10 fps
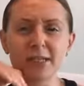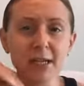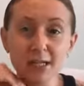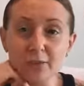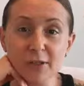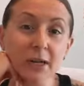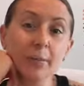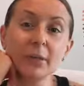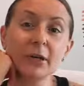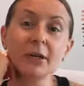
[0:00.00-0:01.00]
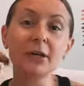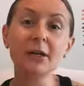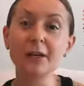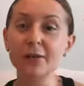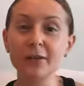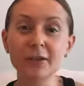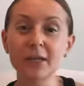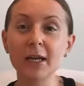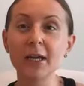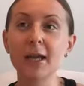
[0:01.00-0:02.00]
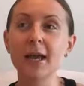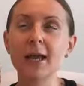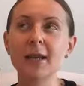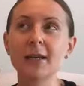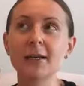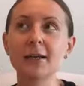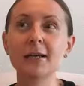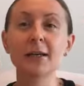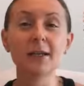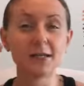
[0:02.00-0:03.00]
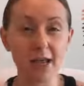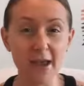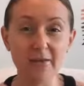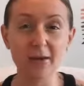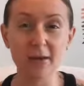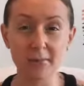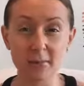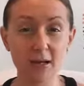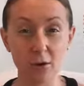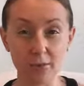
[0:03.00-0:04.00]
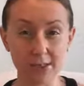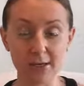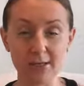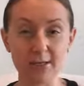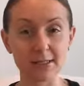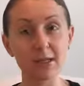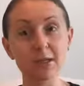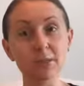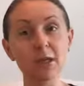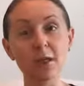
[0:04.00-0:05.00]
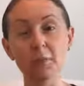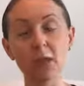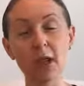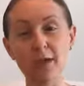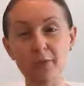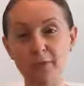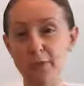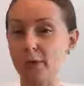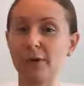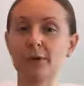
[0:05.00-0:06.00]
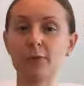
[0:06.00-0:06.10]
steaks for supper out at the lake and it's heavy and meat always kind of does that to me, apply it before.